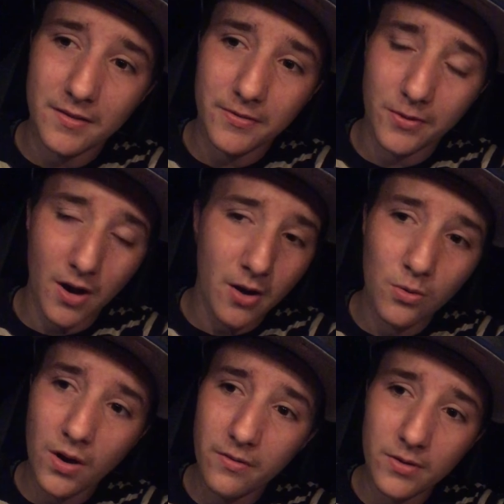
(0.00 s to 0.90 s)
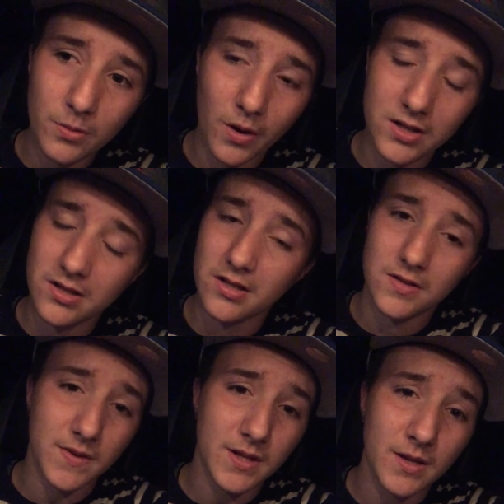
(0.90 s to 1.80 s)
for whoever watches
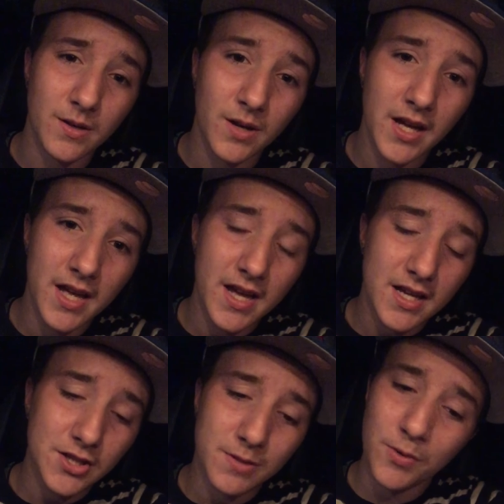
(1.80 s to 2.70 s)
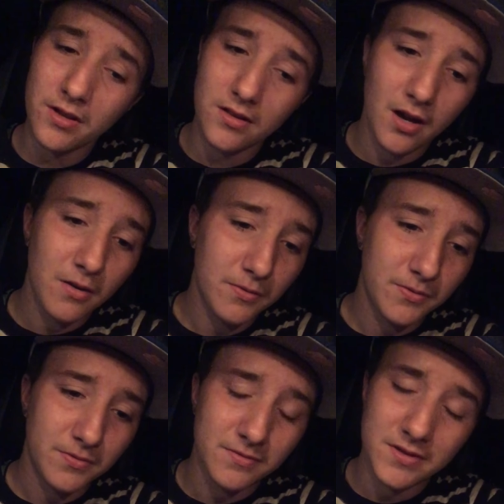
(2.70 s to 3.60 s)
this video, just spread
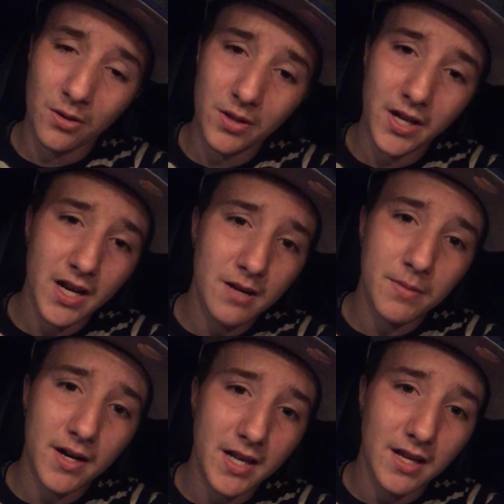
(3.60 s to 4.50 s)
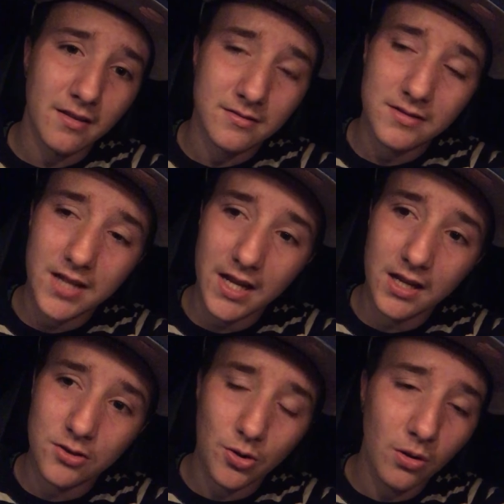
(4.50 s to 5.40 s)
love. Don't let anybody take
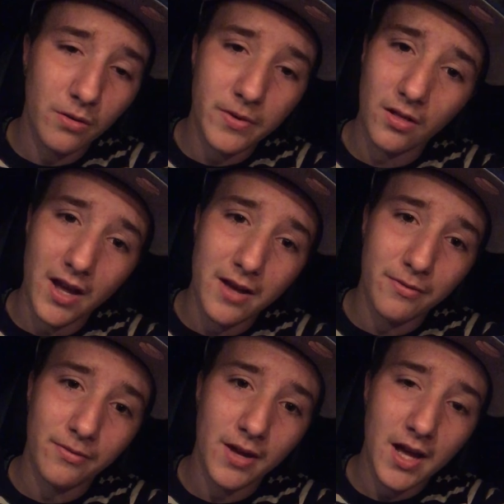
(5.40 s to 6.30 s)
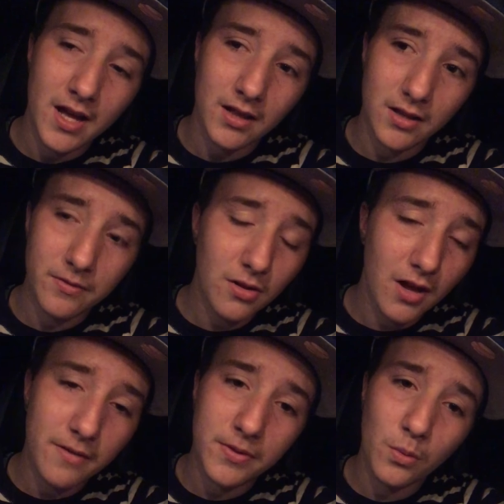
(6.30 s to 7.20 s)
control of your life. Live your
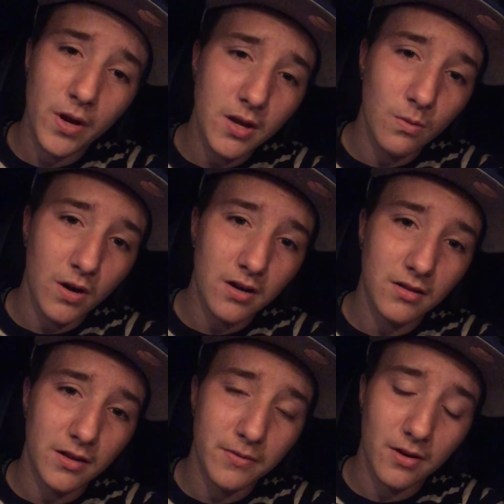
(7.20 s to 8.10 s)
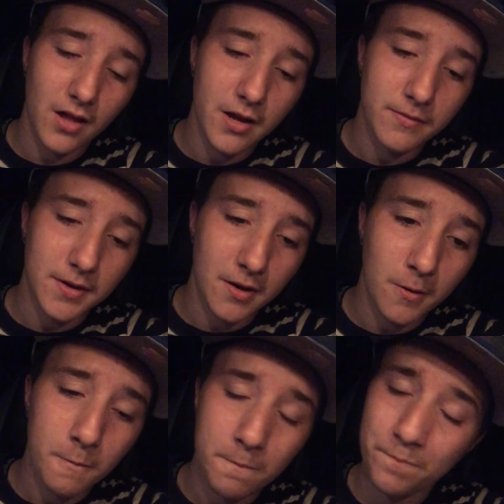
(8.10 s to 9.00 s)
life the way you want to live your life,
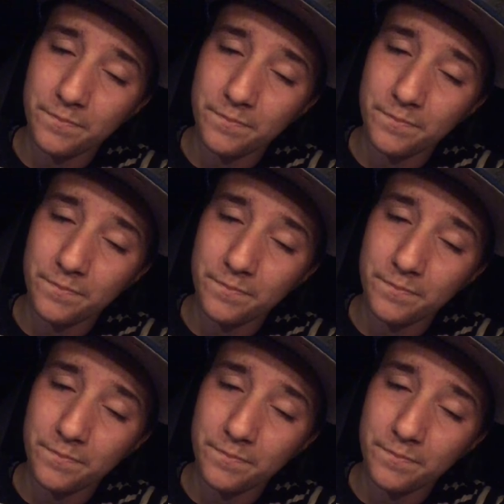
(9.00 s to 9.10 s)
And